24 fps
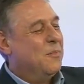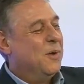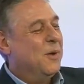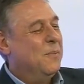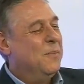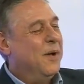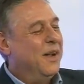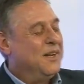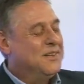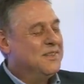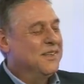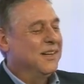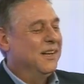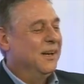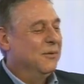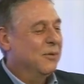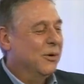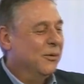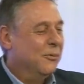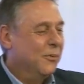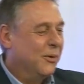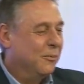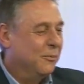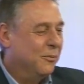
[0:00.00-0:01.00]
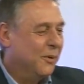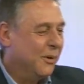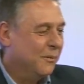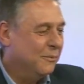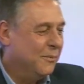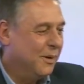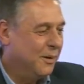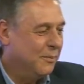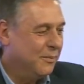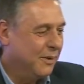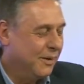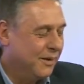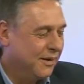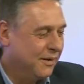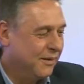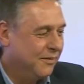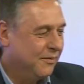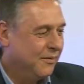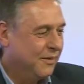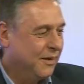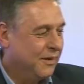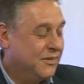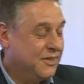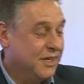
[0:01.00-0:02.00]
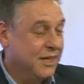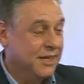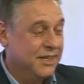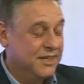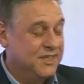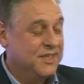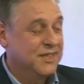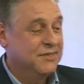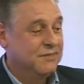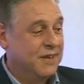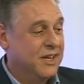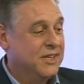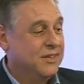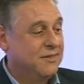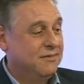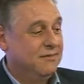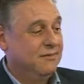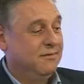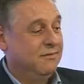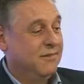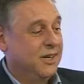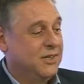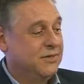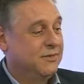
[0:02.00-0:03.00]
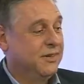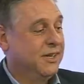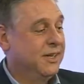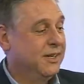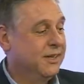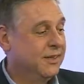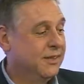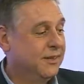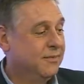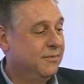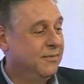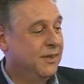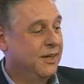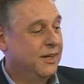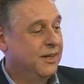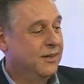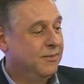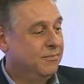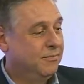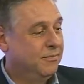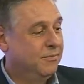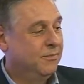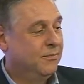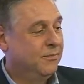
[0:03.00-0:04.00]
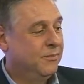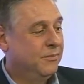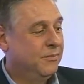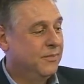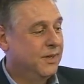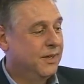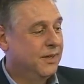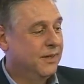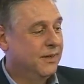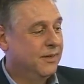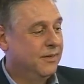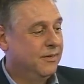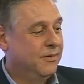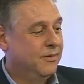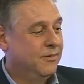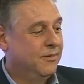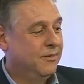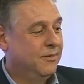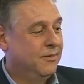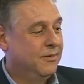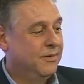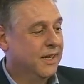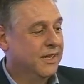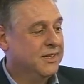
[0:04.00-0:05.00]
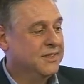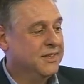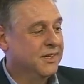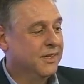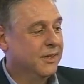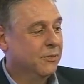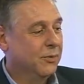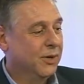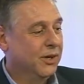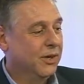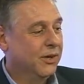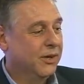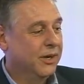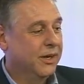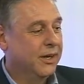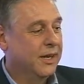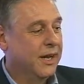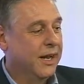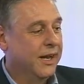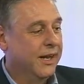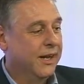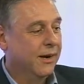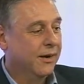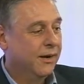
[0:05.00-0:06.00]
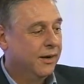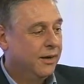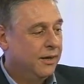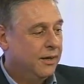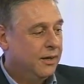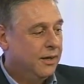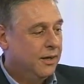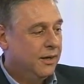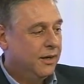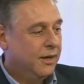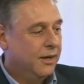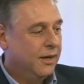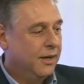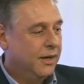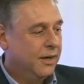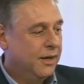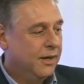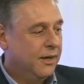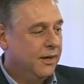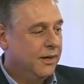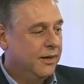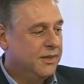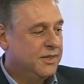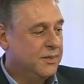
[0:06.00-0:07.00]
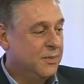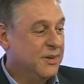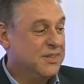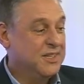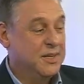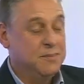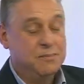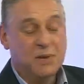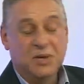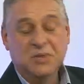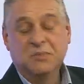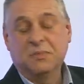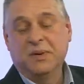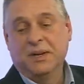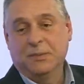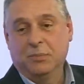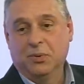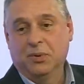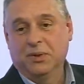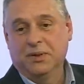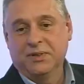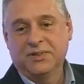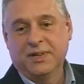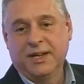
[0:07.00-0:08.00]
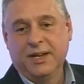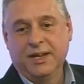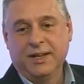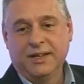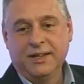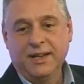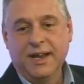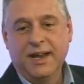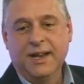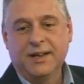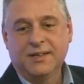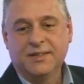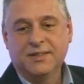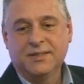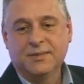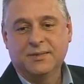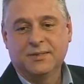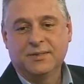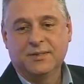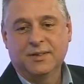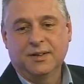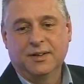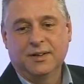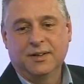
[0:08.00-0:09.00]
But basically, what people are saying, this is reg reader data that we're looking at here. So basically, most people are saying yes.